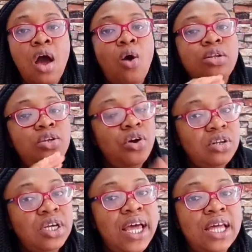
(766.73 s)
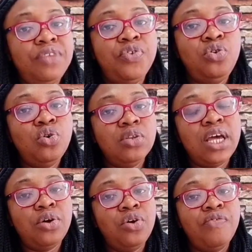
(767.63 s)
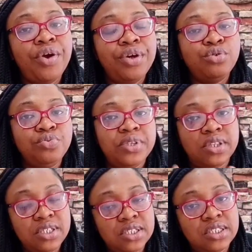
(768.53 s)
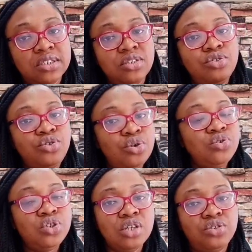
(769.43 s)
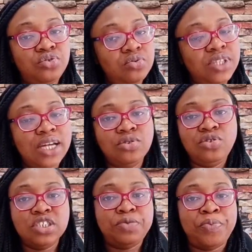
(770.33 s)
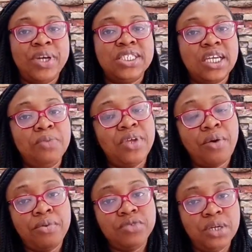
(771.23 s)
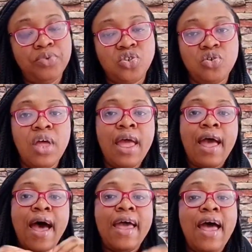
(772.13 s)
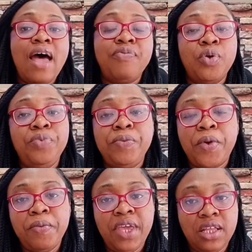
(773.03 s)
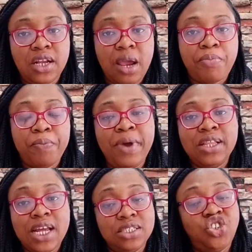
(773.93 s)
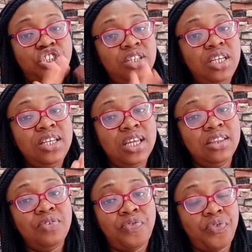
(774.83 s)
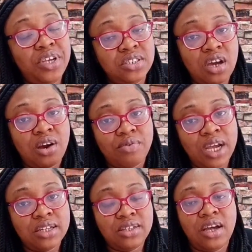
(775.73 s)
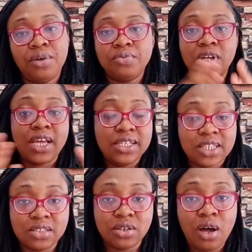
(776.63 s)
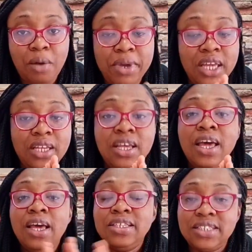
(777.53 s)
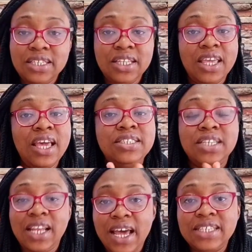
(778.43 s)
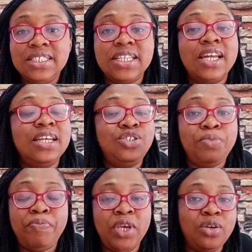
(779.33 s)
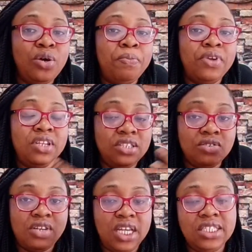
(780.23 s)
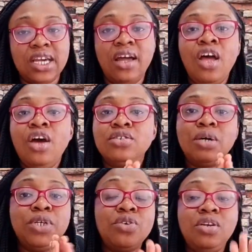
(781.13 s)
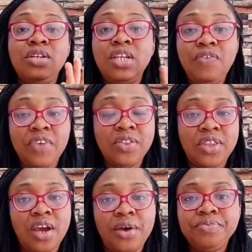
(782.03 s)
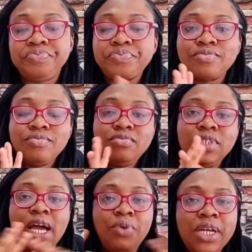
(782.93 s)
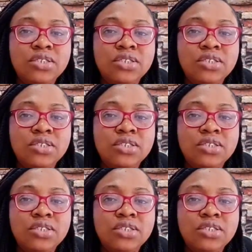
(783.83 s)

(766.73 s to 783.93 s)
On the other hand, if you know that you're not very good with this, don't just do that. Don't just prepare it and keep it at room temperature. I have a whipped cream cake that I prepared that is chilling in the freezer right now. Client has come in, seen the cake, she likes it, and then she'll be picking up a little later. So I'm just going to leave it there. I wanted